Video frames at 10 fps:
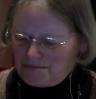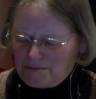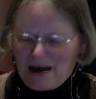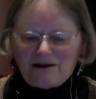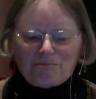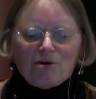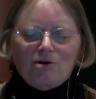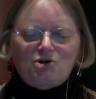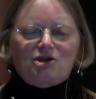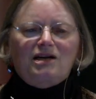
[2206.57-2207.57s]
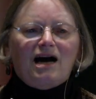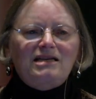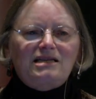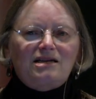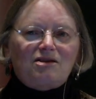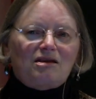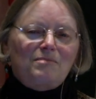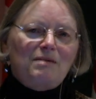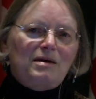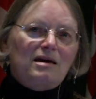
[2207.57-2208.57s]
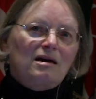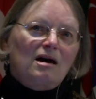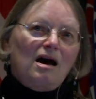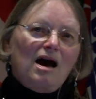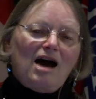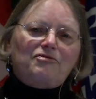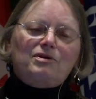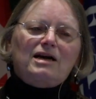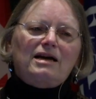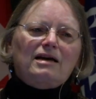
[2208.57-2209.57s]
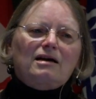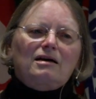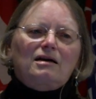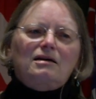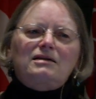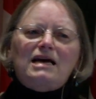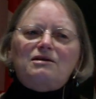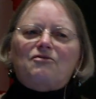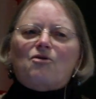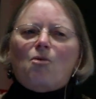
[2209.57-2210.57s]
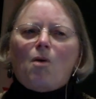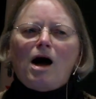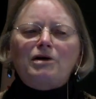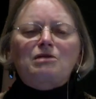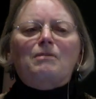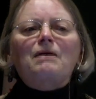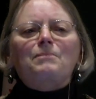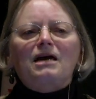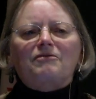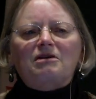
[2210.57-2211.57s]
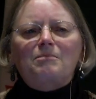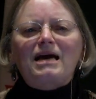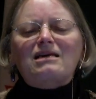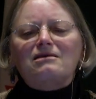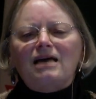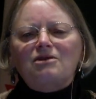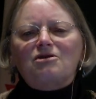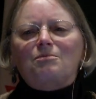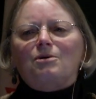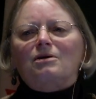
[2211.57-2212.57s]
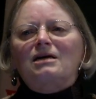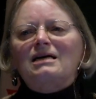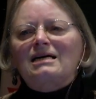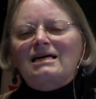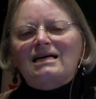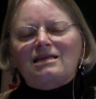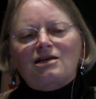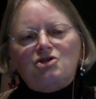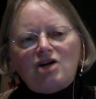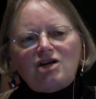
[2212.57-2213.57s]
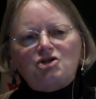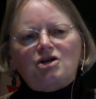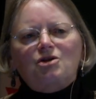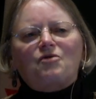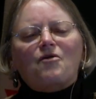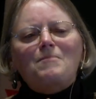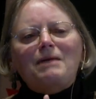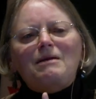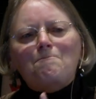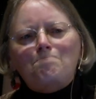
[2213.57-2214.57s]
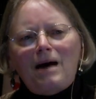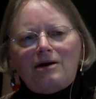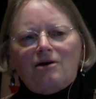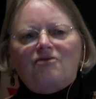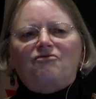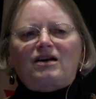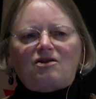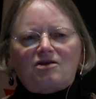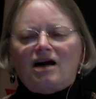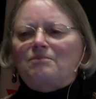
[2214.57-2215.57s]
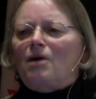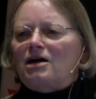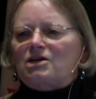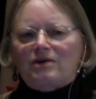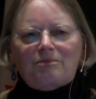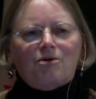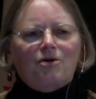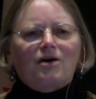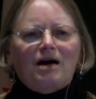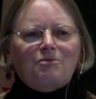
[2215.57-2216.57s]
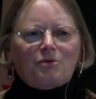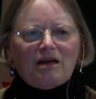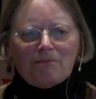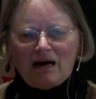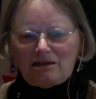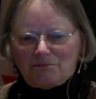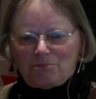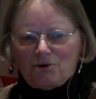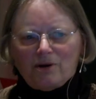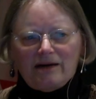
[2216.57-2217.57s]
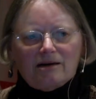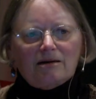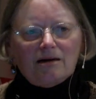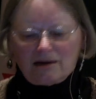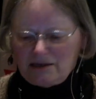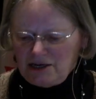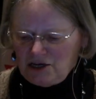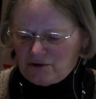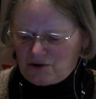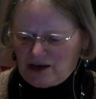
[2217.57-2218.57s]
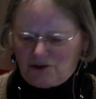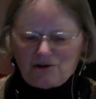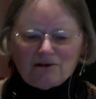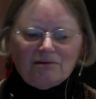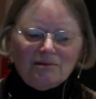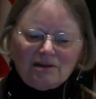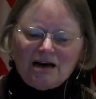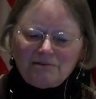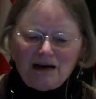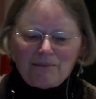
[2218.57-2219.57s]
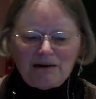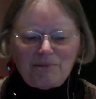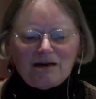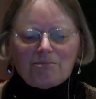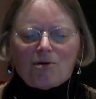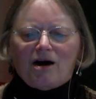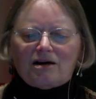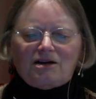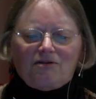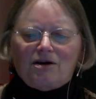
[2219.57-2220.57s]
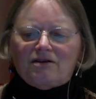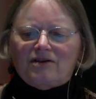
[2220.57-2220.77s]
pet approach, and the idea is that maybe after getting data for a while, you might be able to make sensible suggestions for maybe better fixed site monitoring programs where they might deploy a continuous sensor. That might be a product of all of